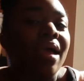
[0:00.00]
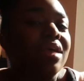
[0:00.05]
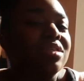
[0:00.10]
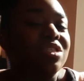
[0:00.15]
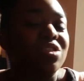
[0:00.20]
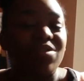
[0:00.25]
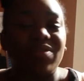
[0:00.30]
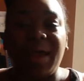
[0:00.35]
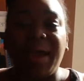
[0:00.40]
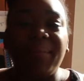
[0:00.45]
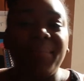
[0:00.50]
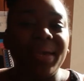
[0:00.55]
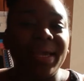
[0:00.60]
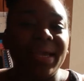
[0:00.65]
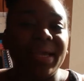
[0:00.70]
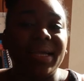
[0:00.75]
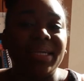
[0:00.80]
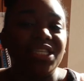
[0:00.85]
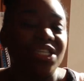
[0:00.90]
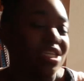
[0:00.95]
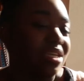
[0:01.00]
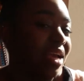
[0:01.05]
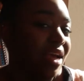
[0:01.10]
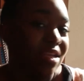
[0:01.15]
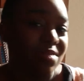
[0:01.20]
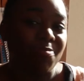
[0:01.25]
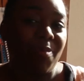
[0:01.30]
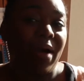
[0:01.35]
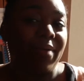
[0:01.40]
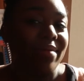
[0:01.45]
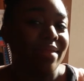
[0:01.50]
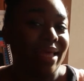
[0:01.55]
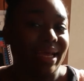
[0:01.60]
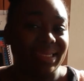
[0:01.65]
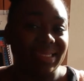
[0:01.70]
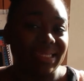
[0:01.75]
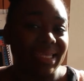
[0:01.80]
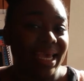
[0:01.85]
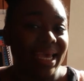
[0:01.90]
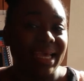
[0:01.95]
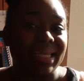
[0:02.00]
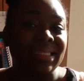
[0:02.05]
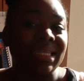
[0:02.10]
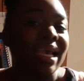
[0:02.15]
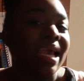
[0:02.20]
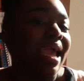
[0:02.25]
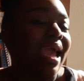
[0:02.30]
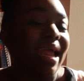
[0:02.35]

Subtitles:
So that means Chanel's probably like 6.